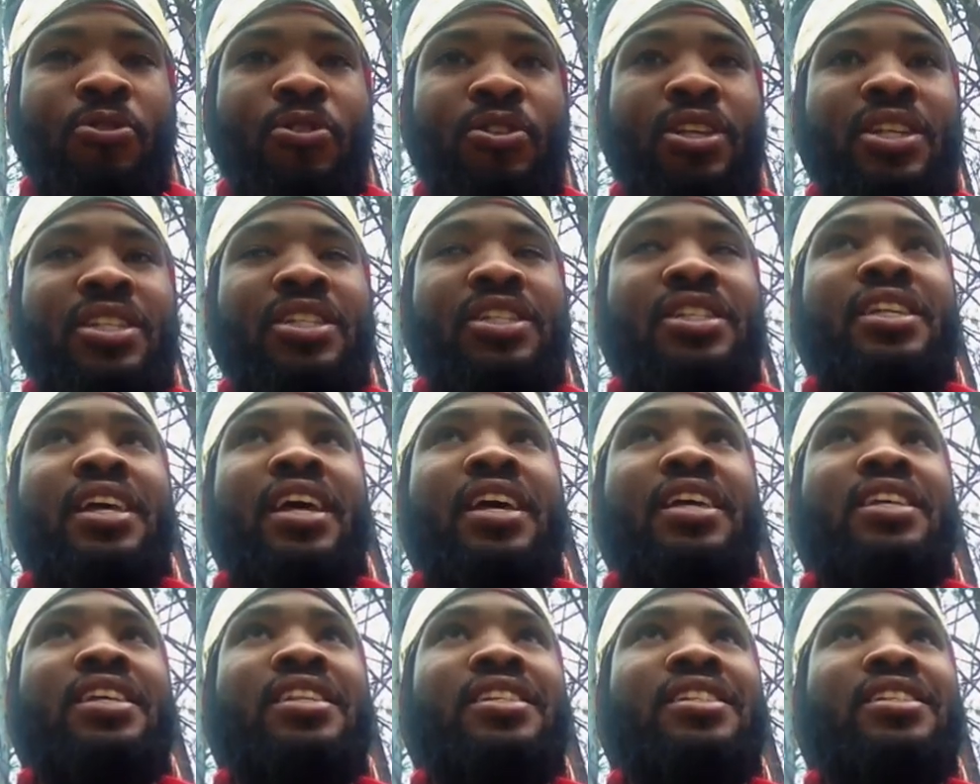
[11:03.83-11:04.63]
This
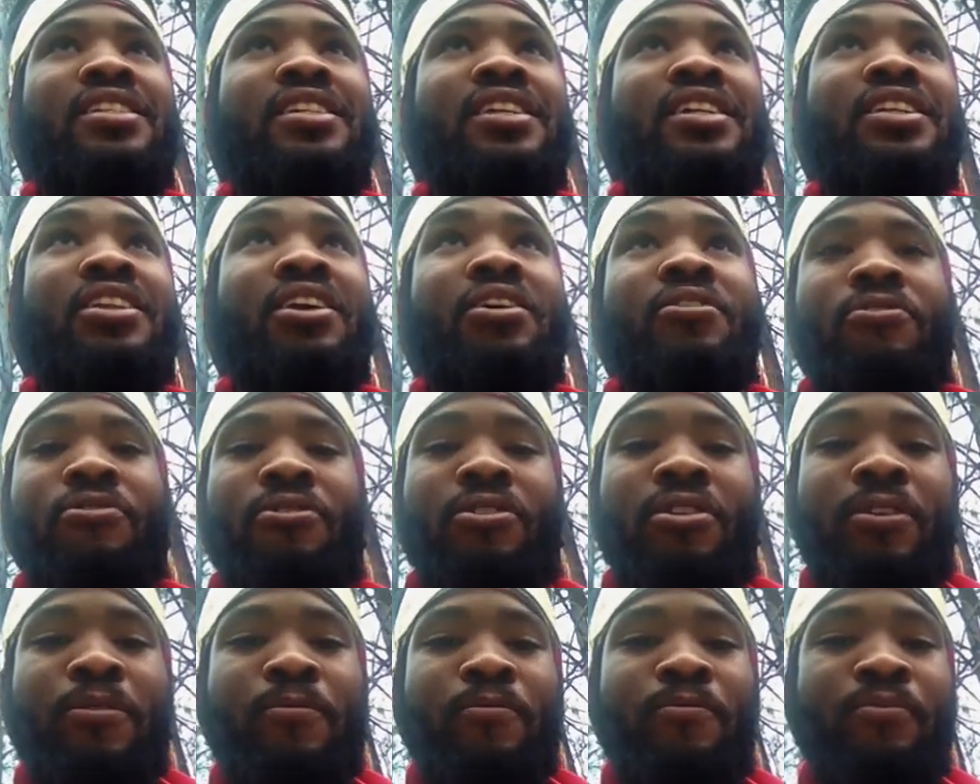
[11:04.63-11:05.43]
is a
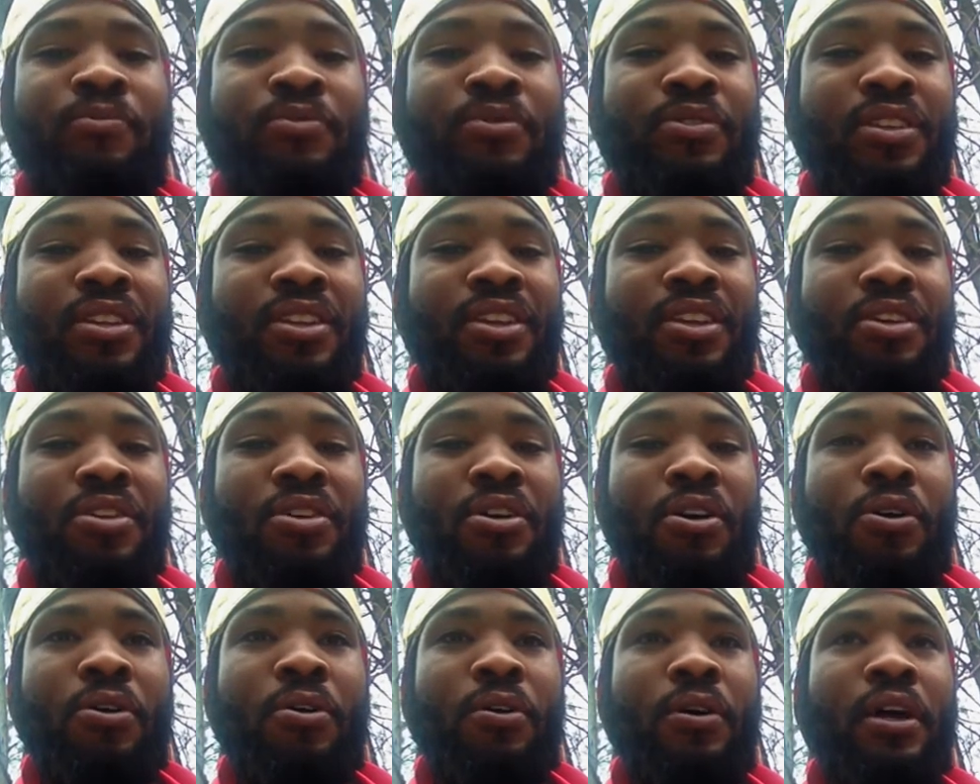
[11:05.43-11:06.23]
different,
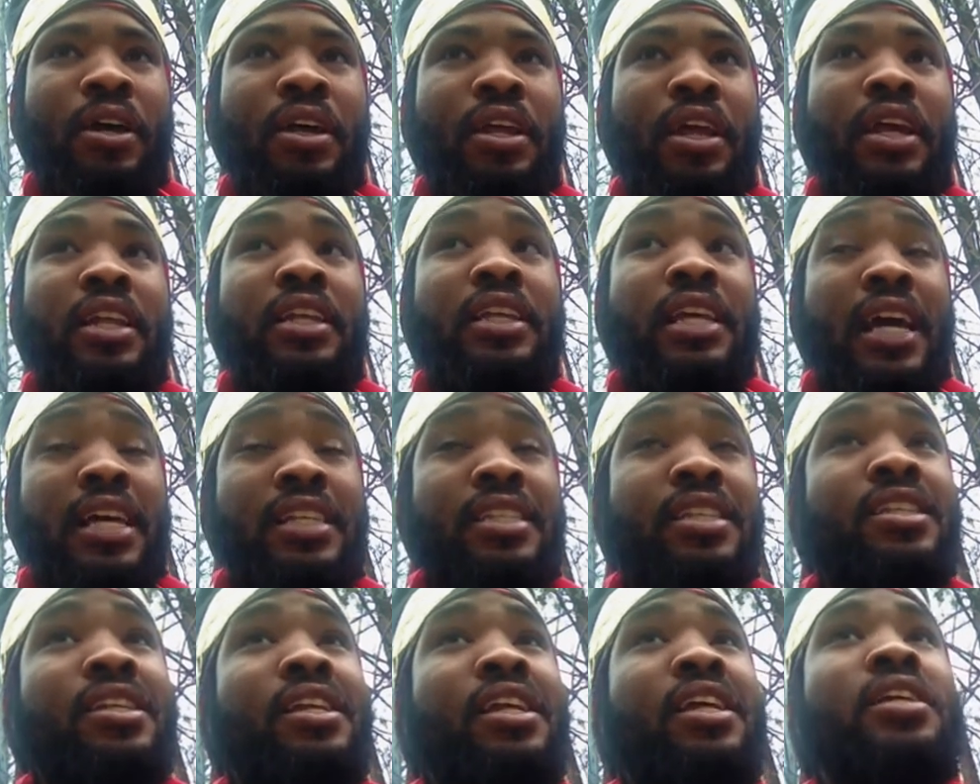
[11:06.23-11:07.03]

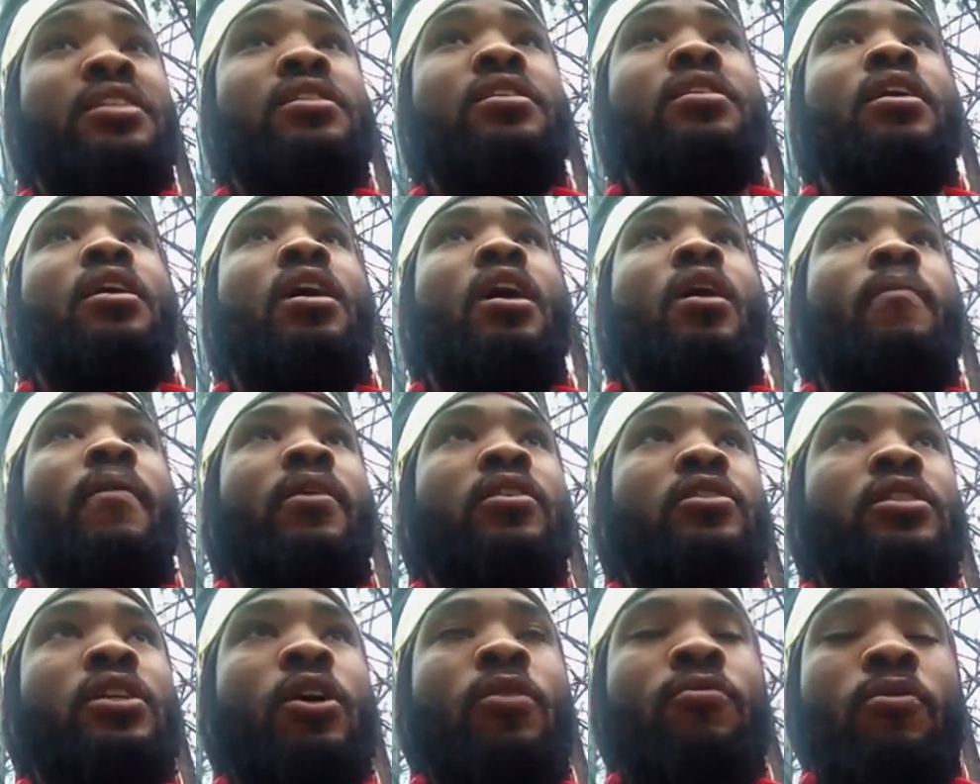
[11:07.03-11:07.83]
yes, it is
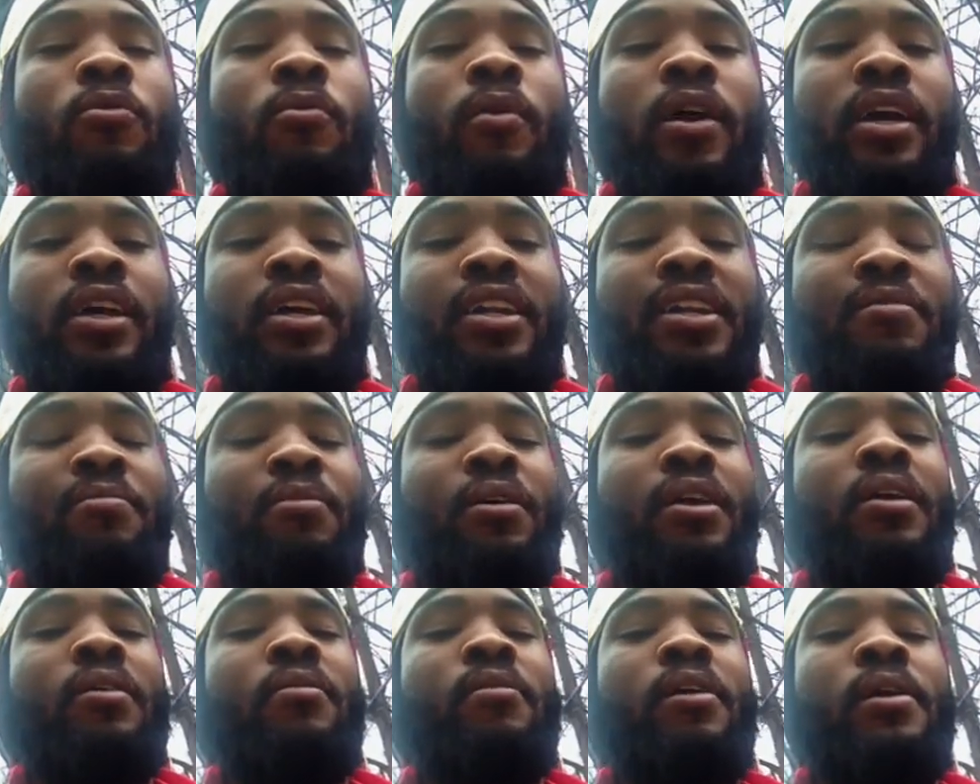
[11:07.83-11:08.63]
about self-awakening,
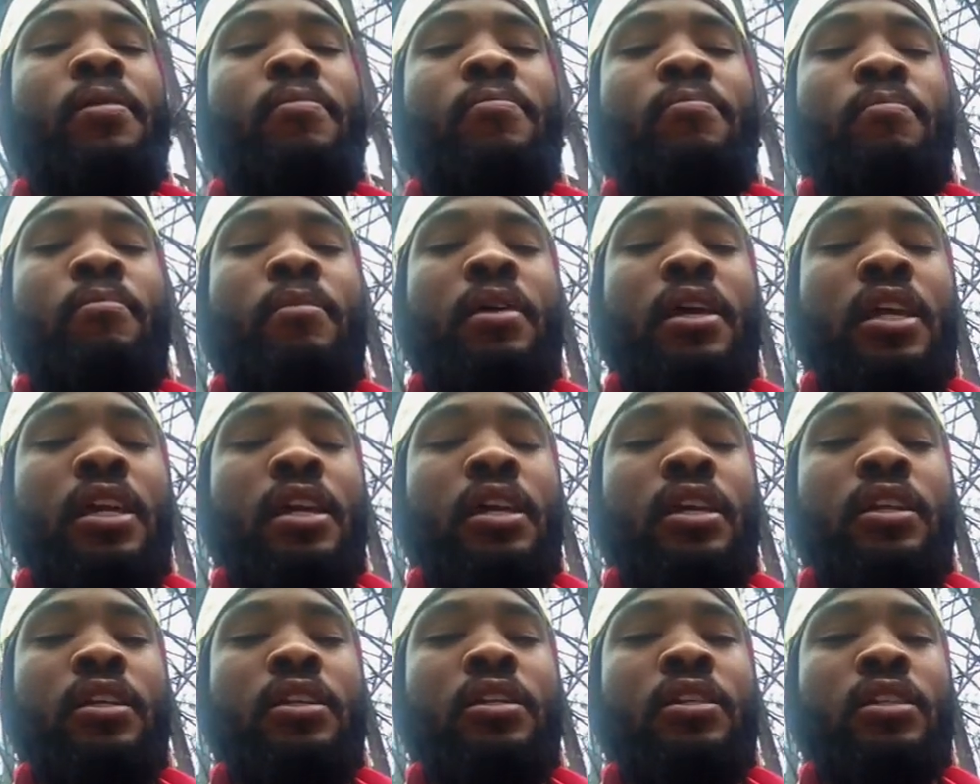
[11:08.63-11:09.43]
but it
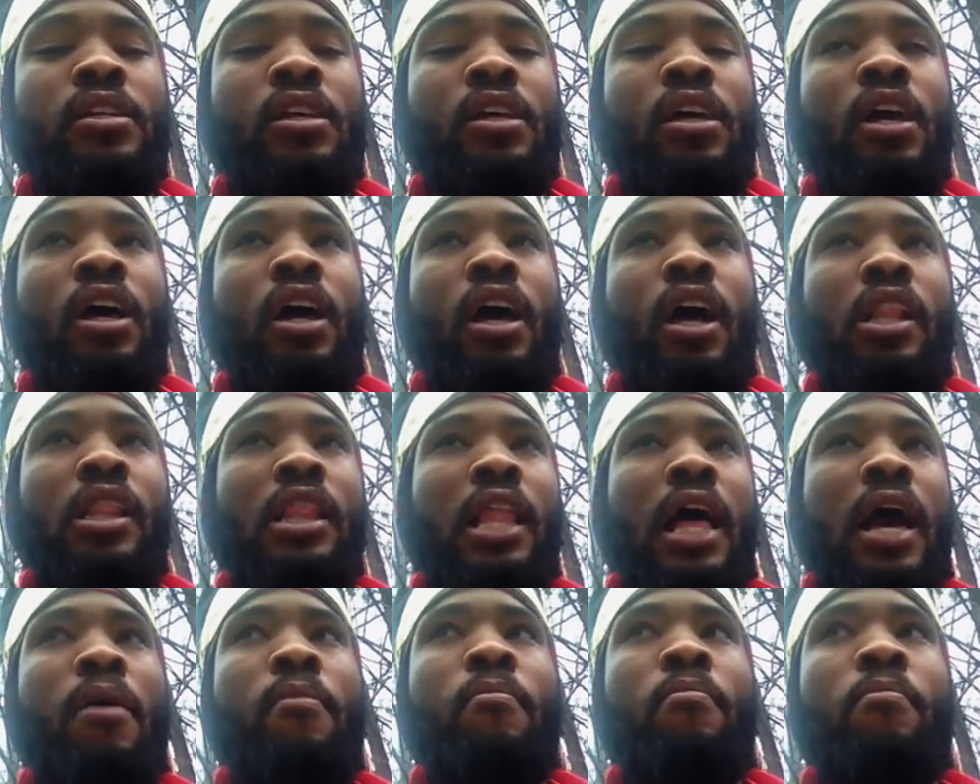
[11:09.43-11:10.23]
means a
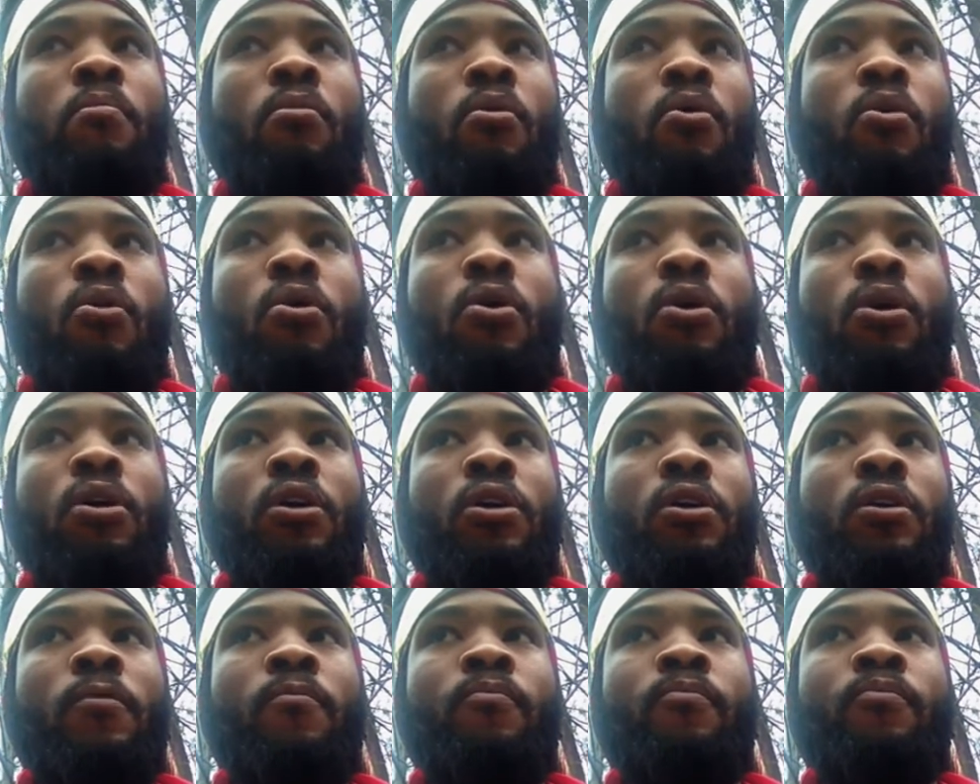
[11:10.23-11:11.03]
lot more
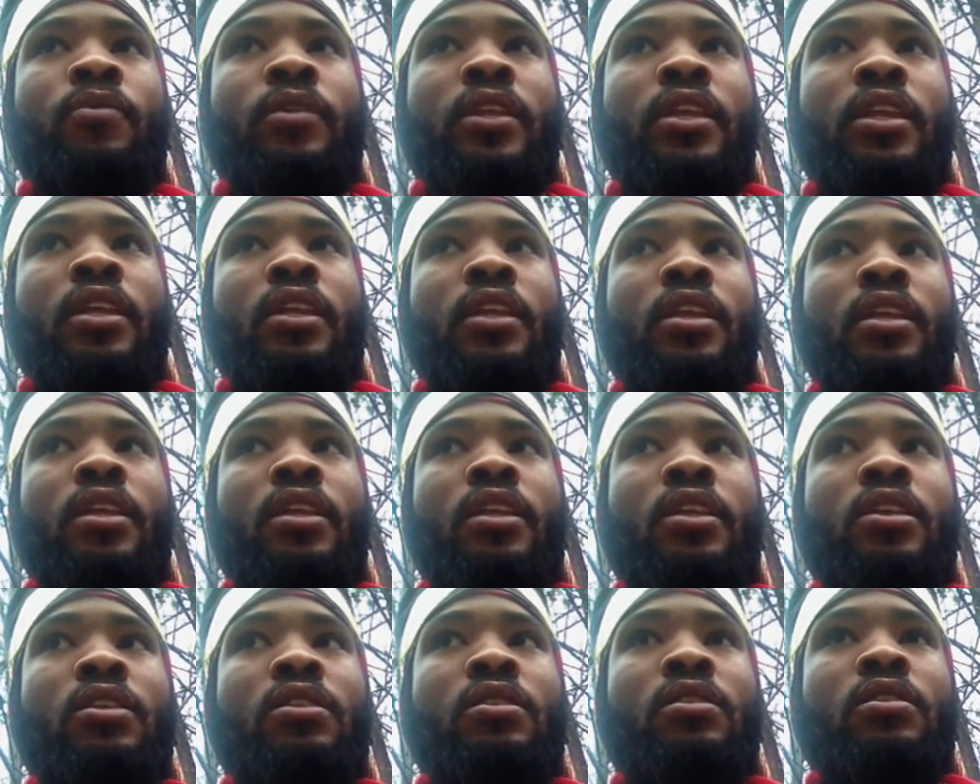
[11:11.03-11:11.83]

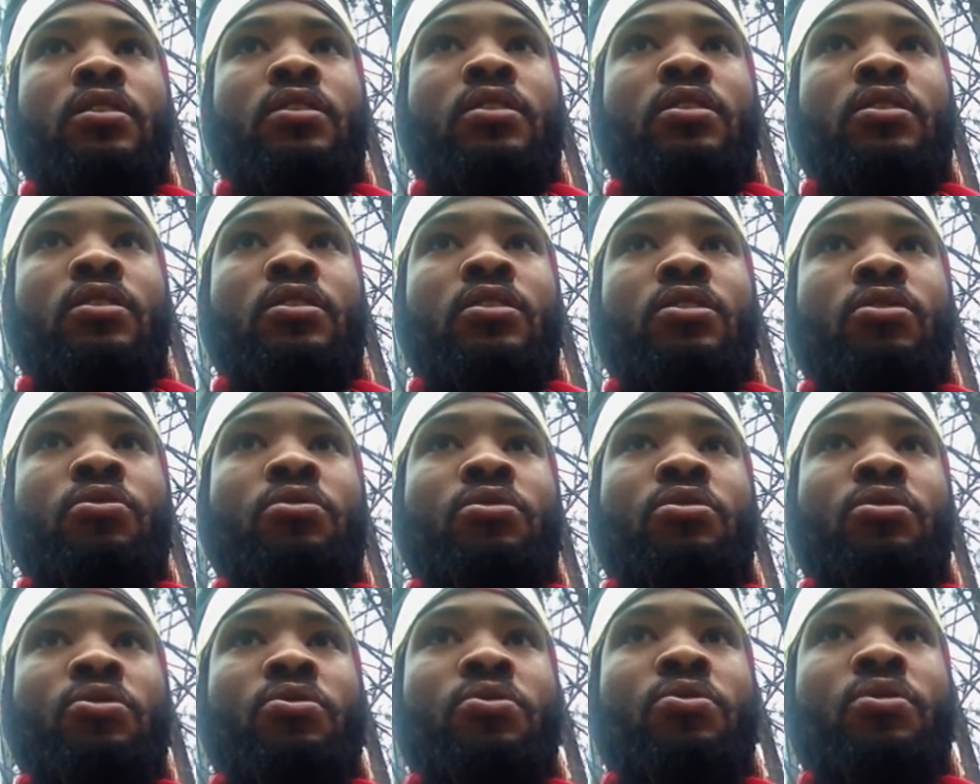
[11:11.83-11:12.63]
to
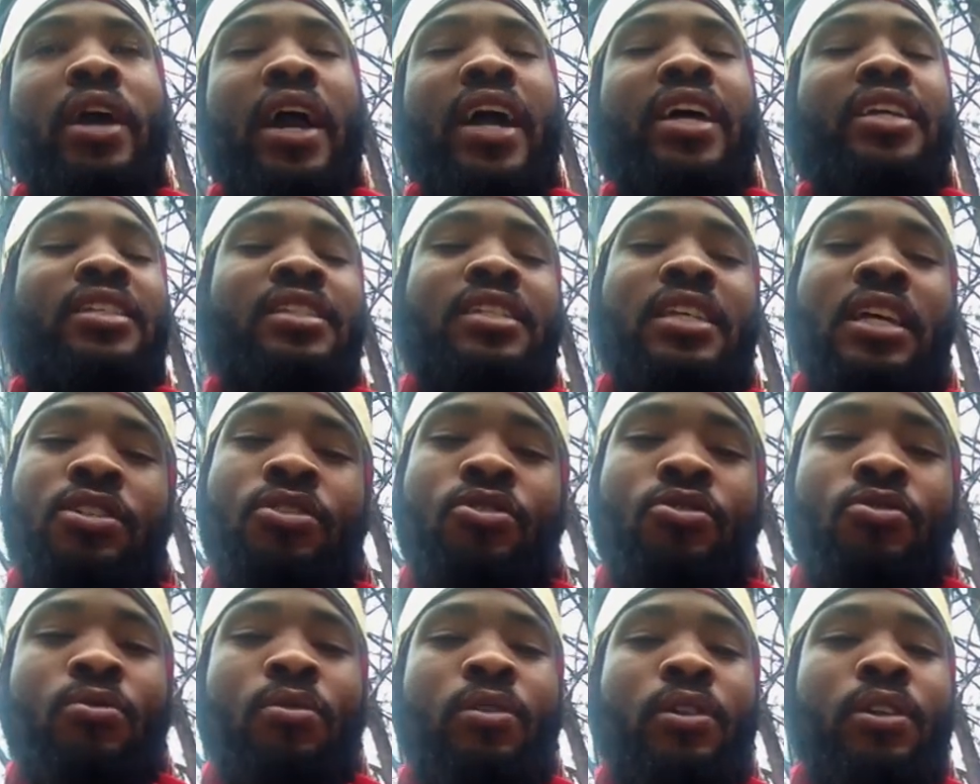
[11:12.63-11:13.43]
you
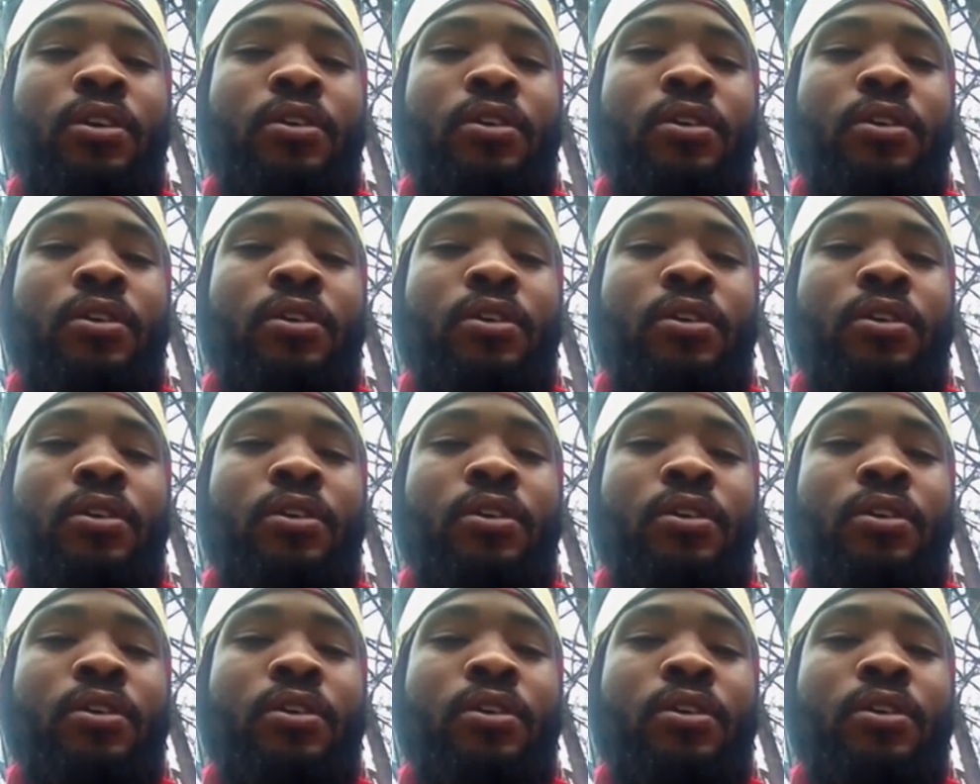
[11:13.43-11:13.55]
ancestrally.